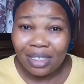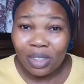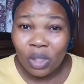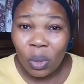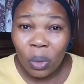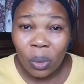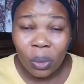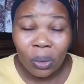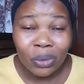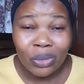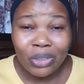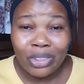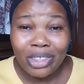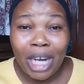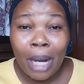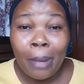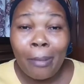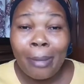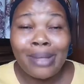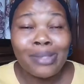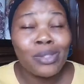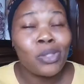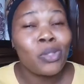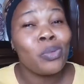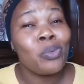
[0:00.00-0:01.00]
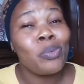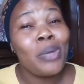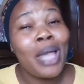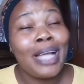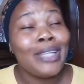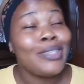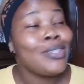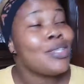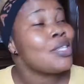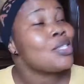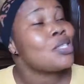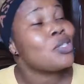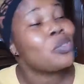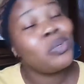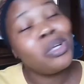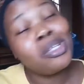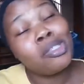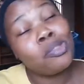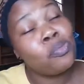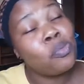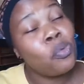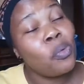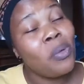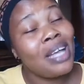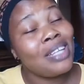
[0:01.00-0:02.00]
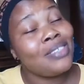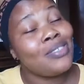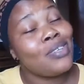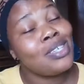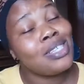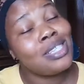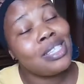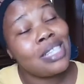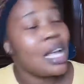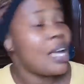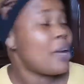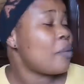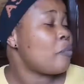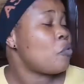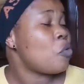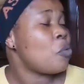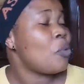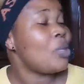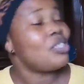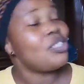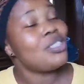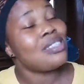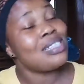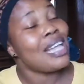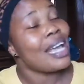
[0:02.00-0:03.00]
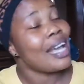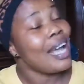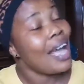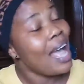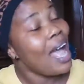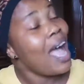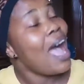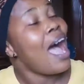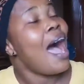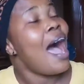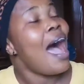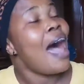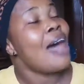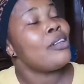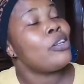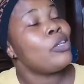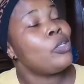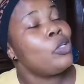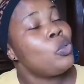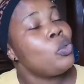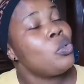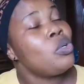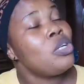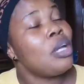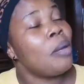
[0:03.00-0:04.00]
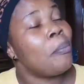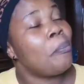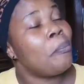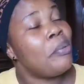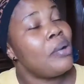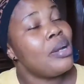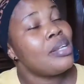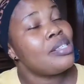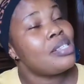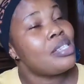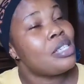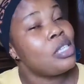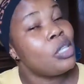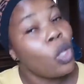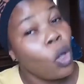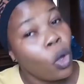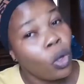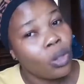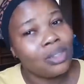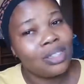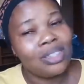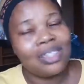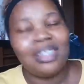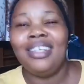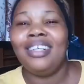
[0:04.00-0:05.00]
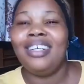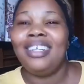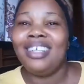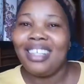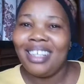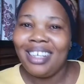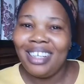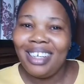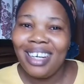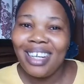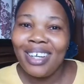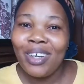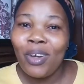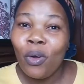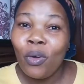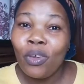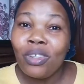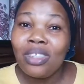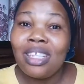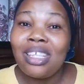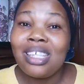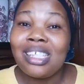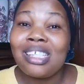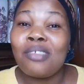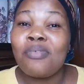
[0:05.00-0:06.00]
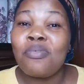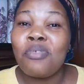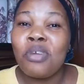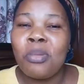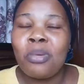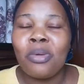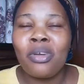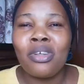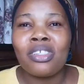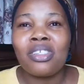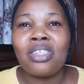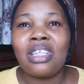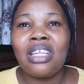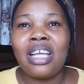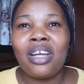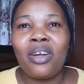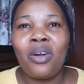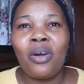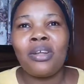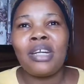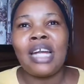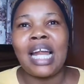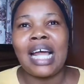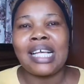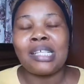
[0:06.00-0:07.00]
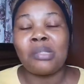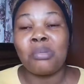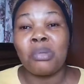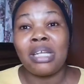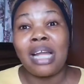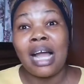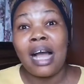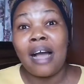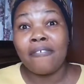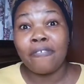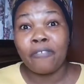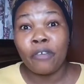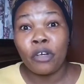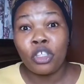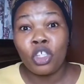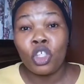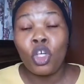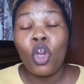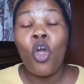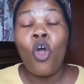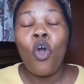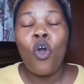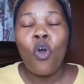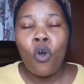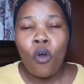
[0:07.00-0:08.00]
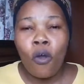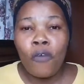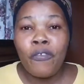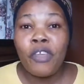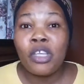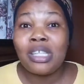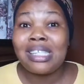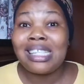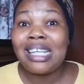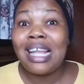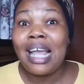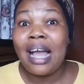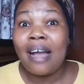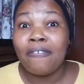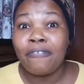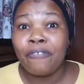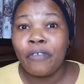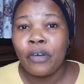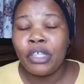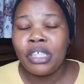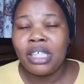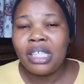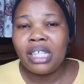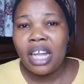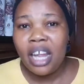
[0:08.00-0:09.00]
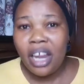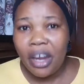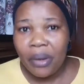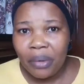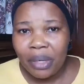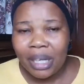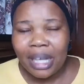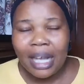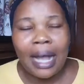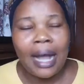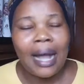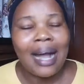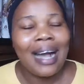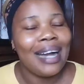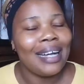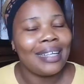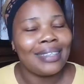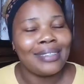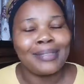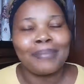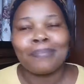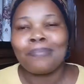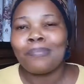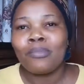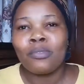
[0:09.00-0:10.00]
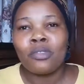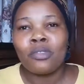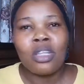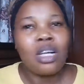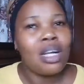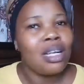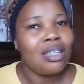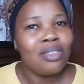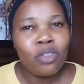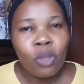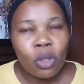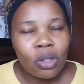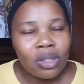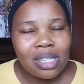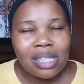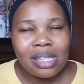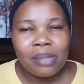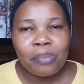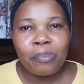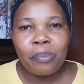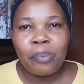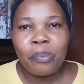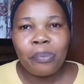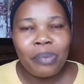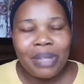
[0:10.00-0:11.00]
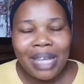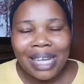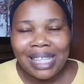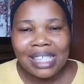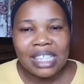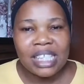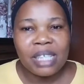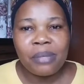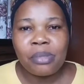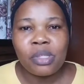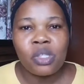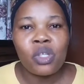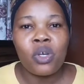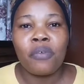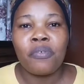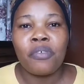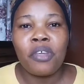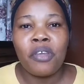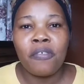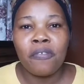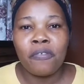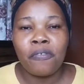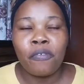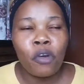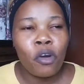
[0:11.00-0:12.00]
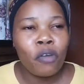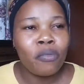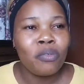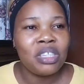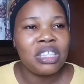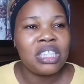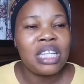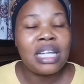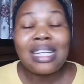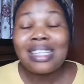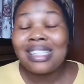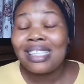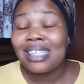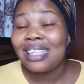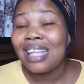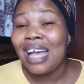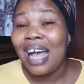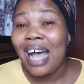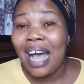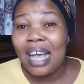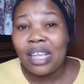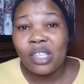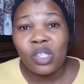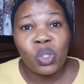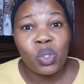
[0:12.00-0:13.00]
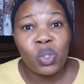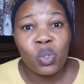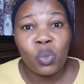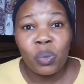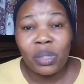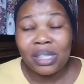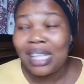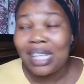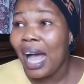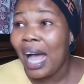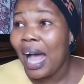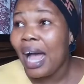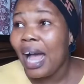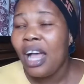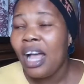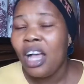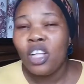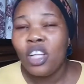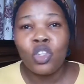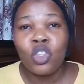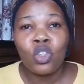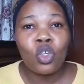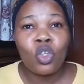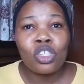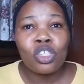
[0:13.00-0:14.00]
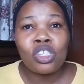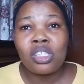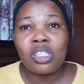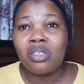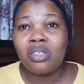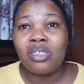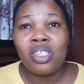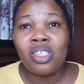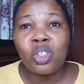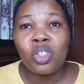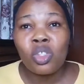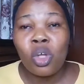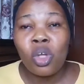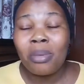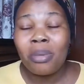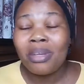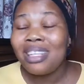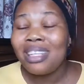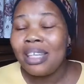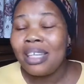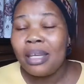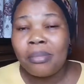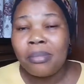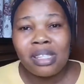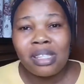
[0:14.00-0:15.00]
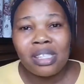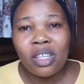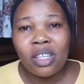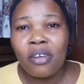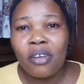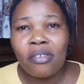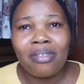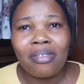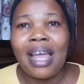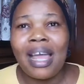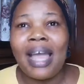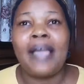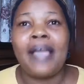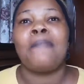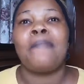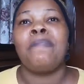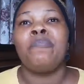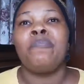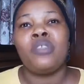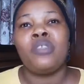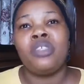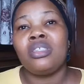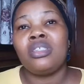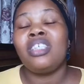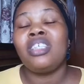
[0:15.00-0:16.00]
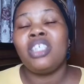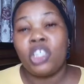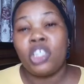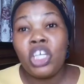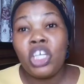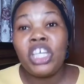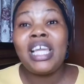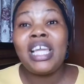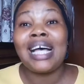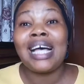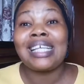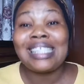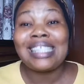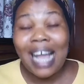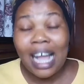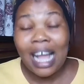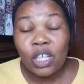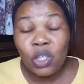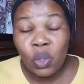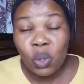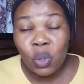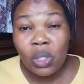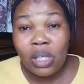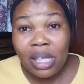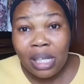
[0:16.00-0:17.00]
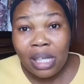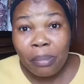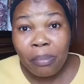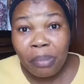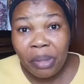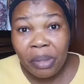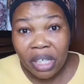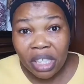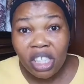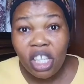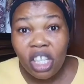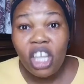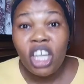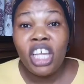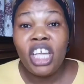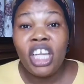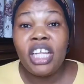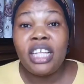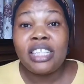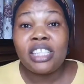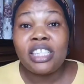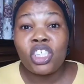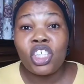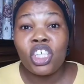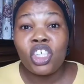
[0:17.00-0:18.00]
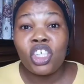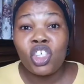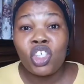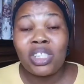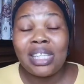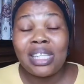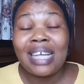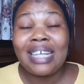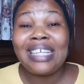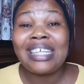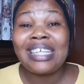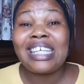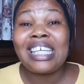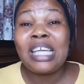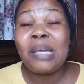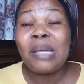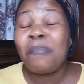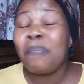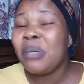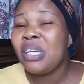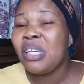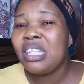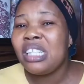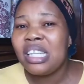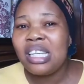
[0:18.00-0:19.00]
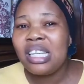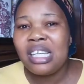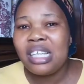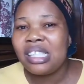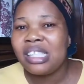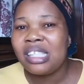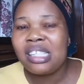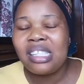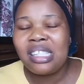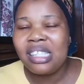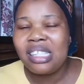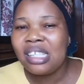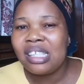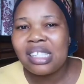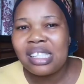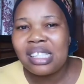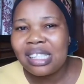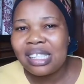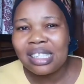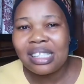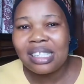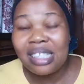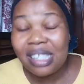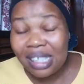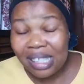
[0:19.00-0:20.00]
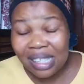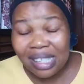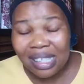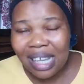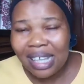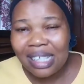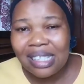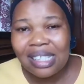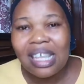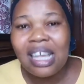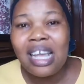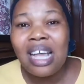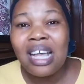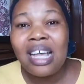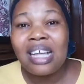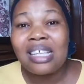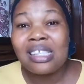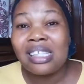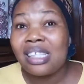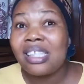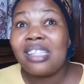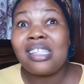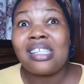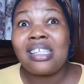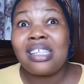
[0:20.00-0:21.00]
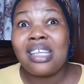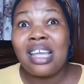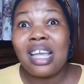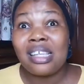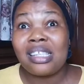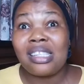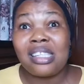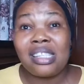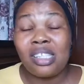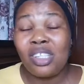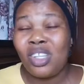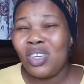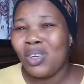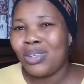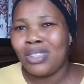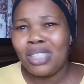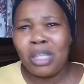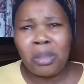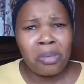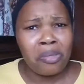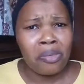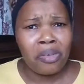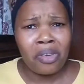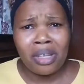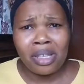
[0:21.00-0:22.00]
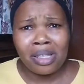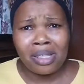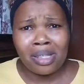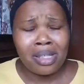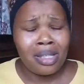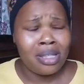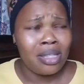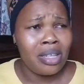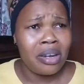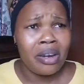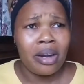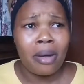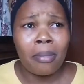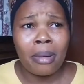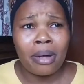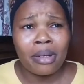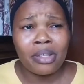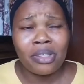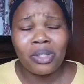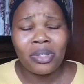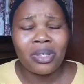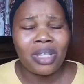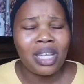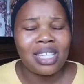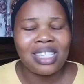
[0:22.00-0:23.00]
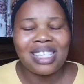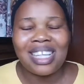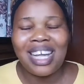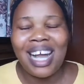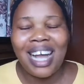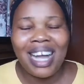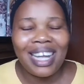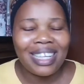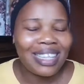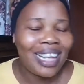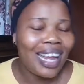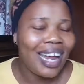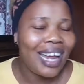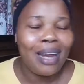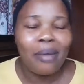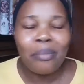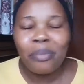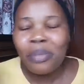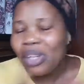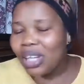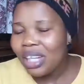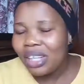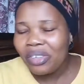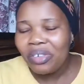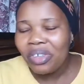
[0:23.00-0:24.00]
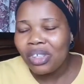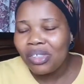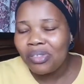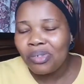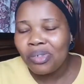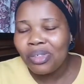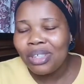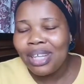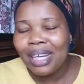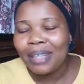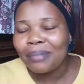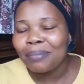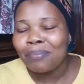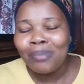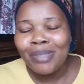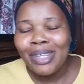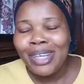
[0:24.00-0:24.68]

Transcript: this whole drama. So we are just grateful, we are just thankful, we are just like, hallelujah, praise the Lord. Laycon is free, because Laycon has been avoiding, obviously avoiding Erica, and not getting himself involved in anything that has to do with her, not disturbing himself. Like, he has actually been intentionally keeping his dis distance since yesterday or day before yesterday, thereabouts, you get. And I am really grateful that